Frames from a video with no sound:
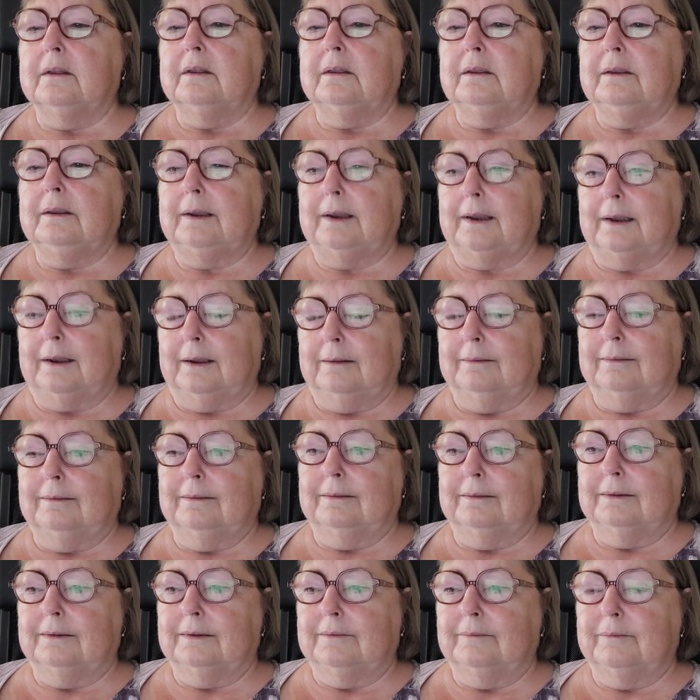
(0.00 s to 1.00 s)
Yeah,
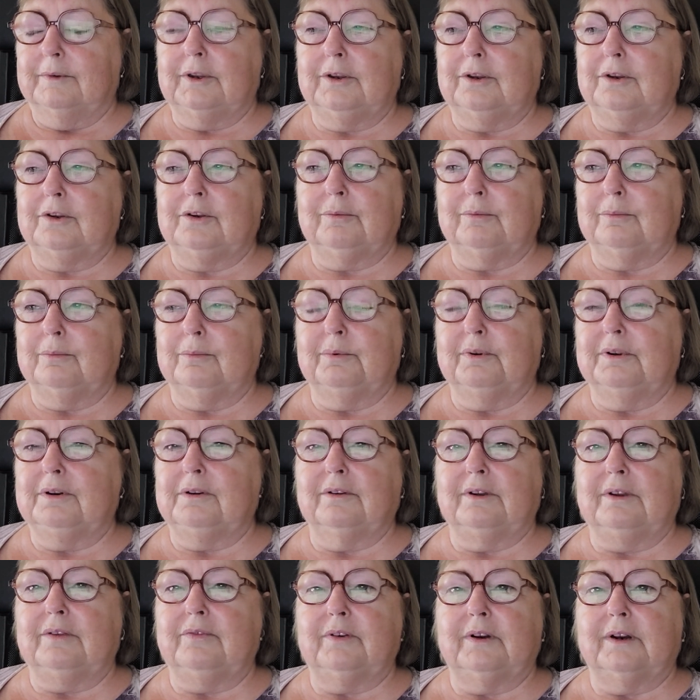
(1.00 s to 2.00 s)
we're
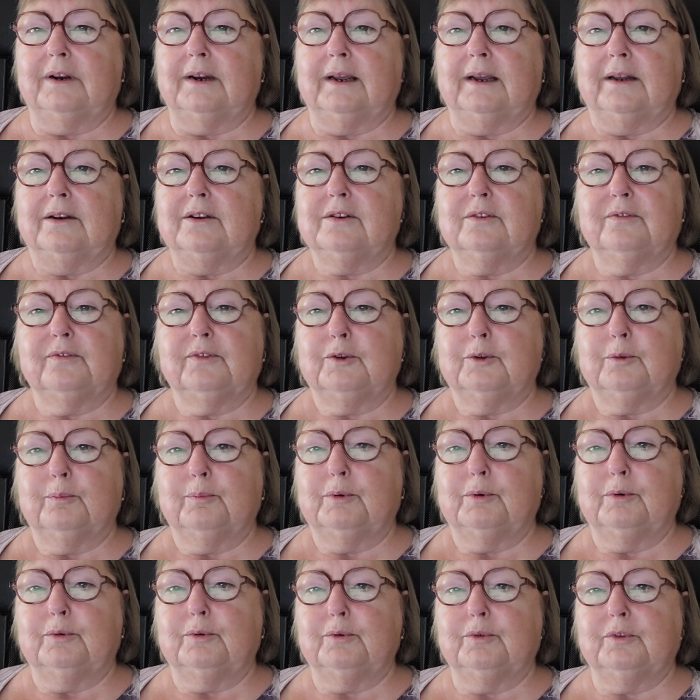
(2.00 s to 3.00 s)
not even allowed to fill
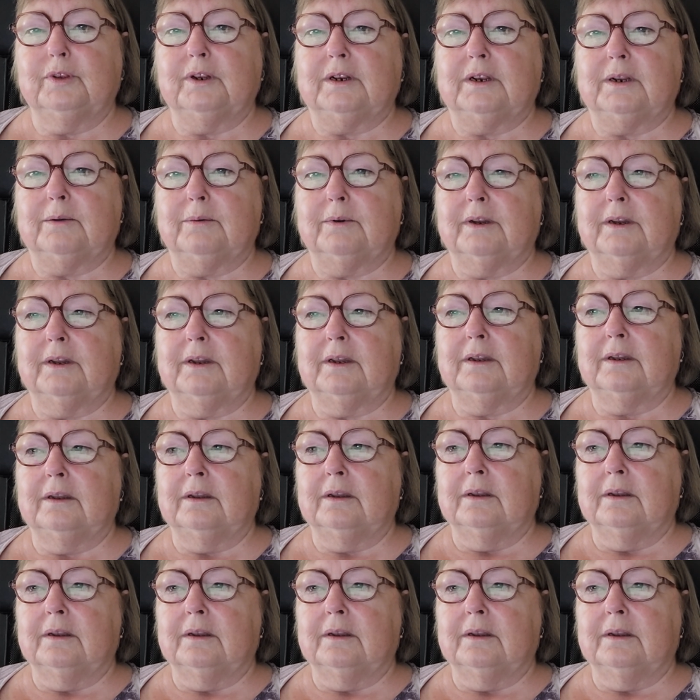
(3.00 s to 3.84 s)
pools anyway.